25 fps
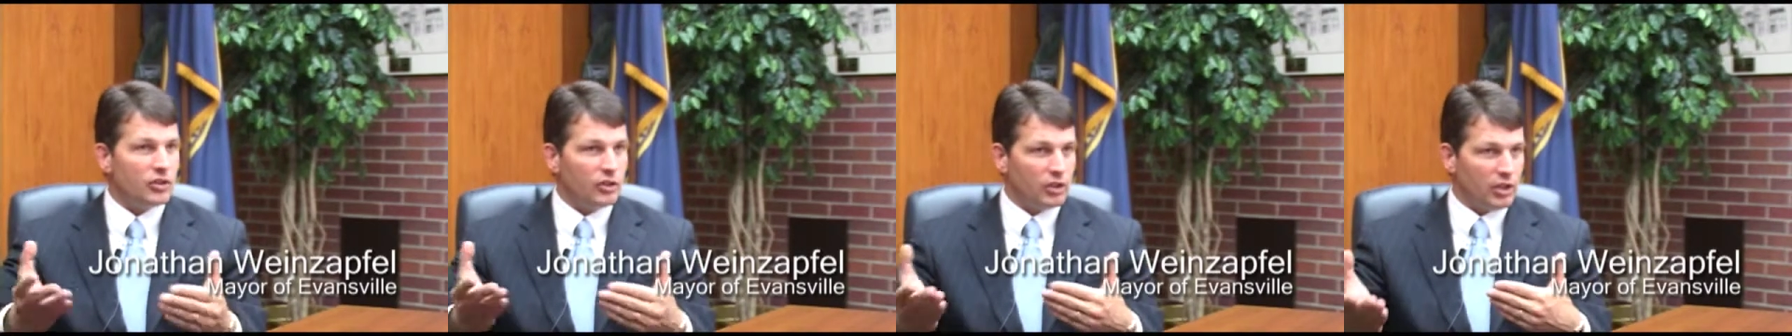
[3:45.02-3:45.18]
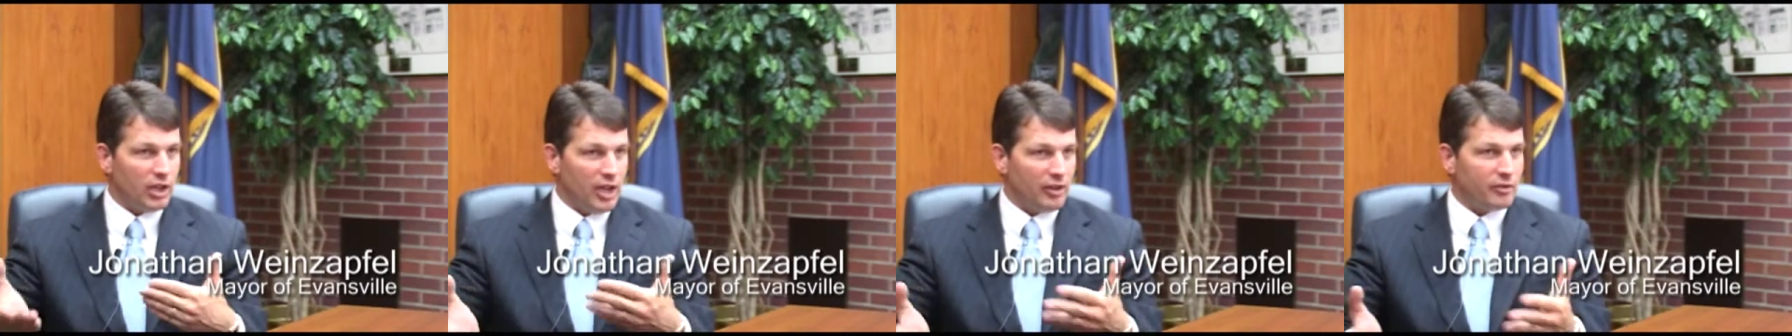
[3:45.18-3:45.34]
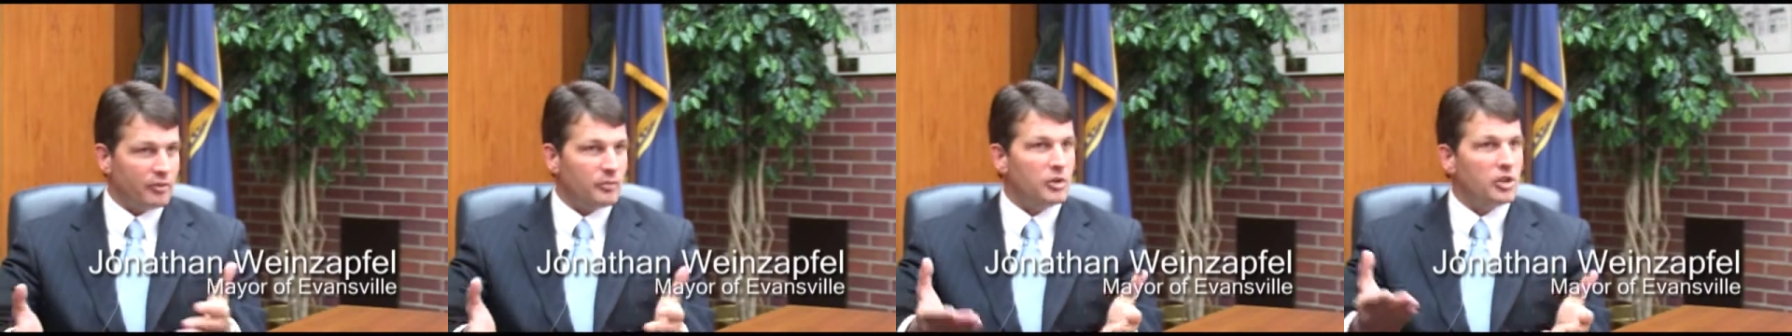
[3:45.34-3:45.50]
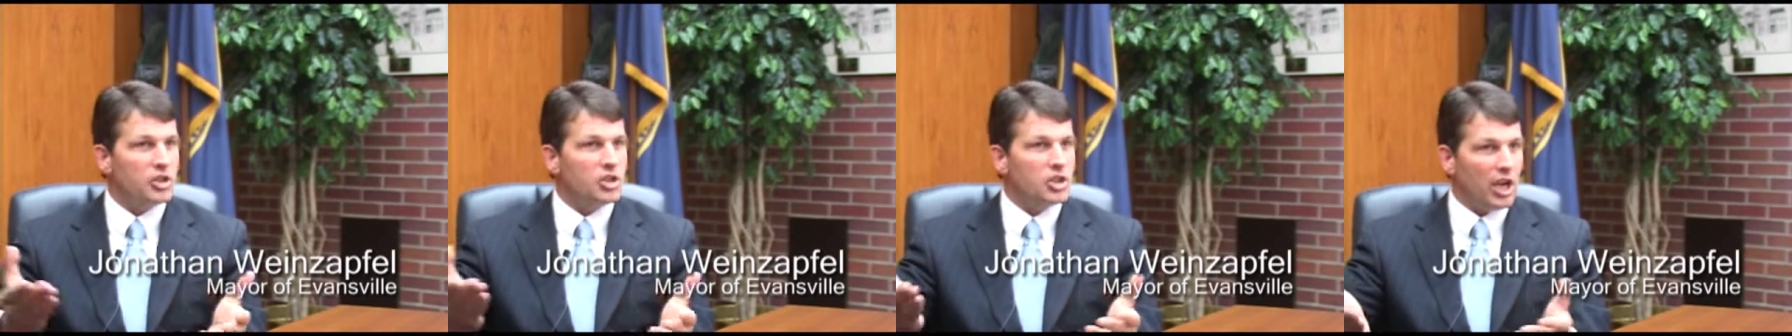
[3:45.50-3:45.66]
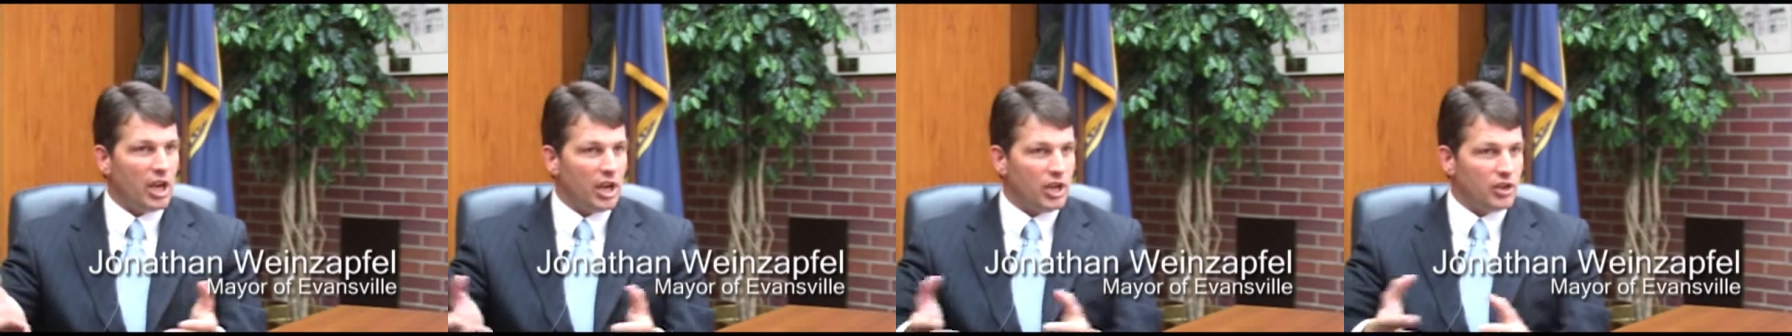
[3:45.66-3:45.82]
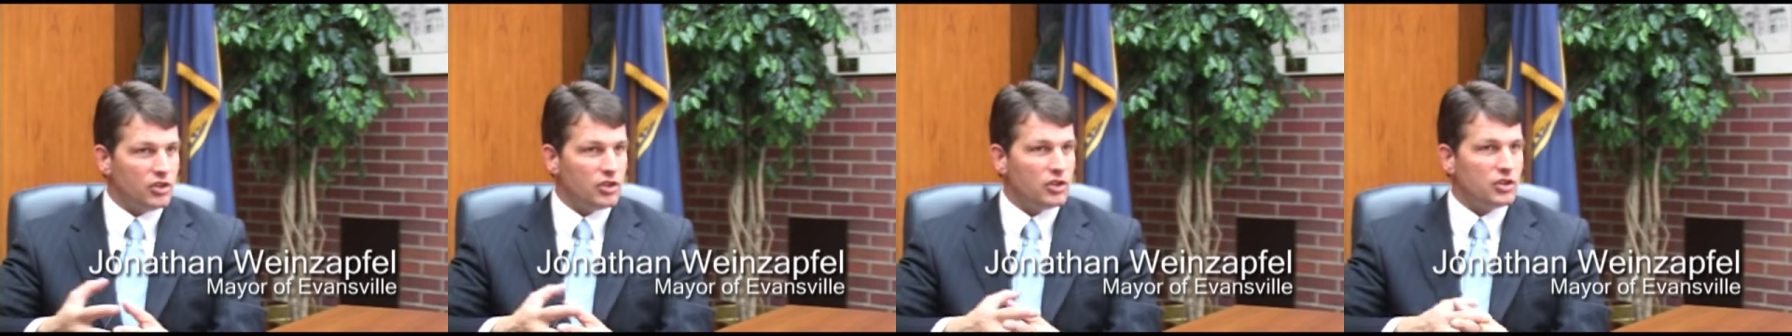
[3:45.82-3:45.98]
there are going to have to be
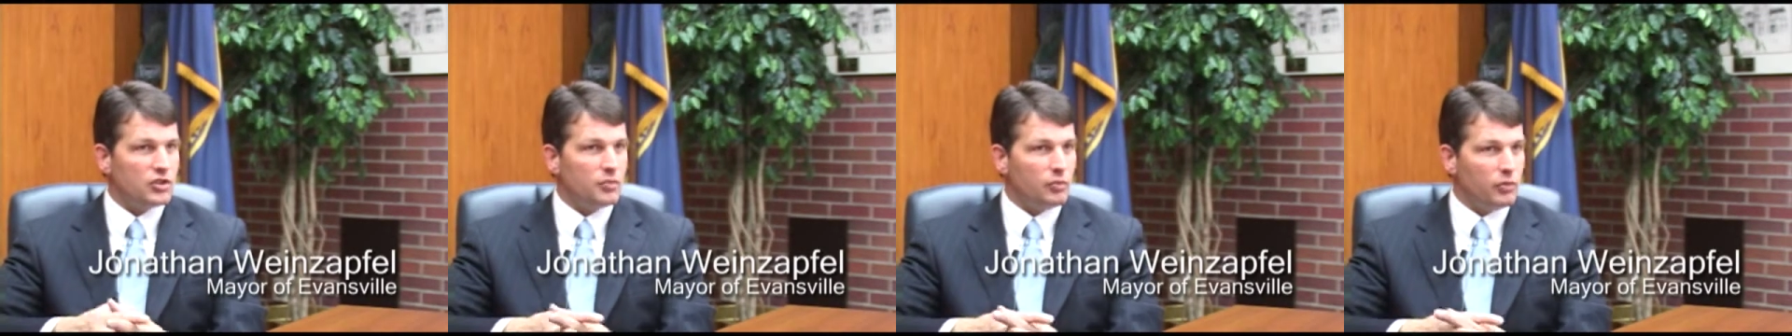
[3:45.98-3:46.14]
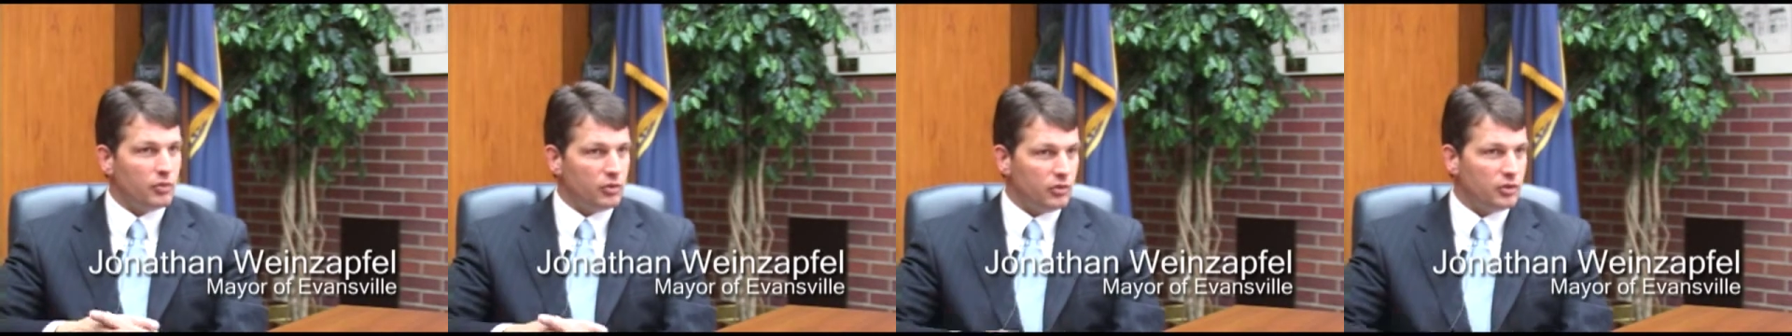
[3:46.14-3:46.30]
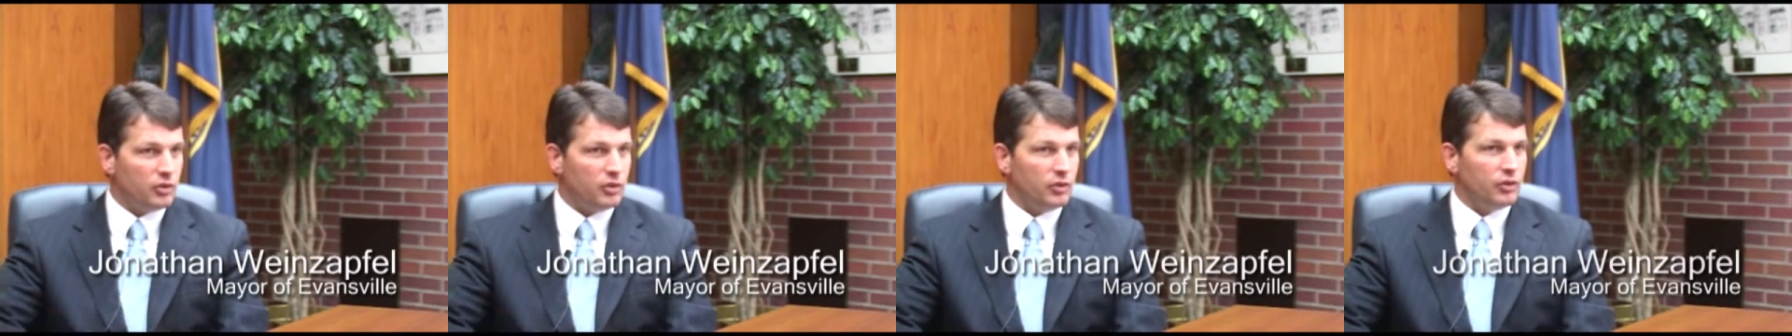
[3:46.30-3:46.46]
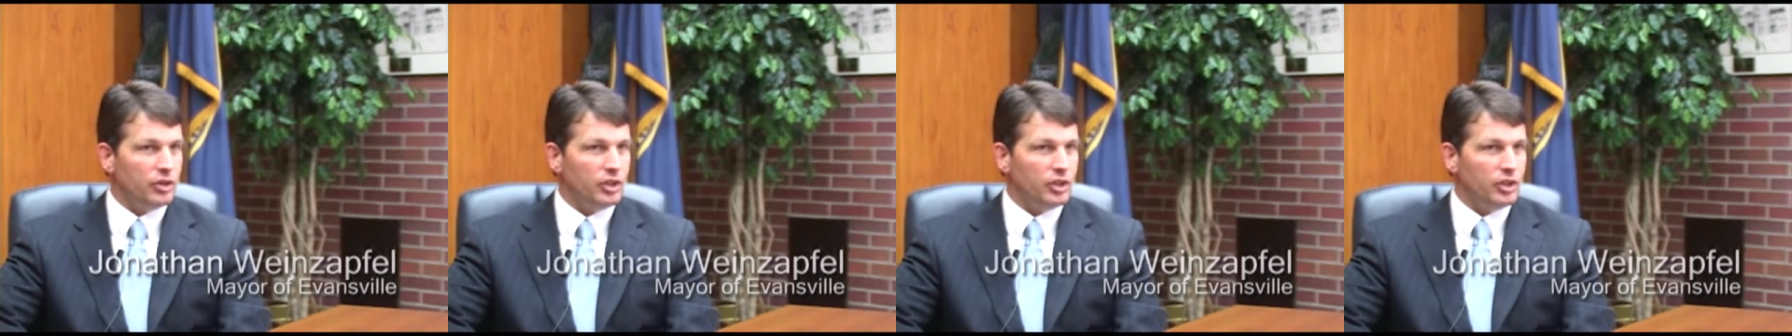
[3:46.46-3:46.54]
changes to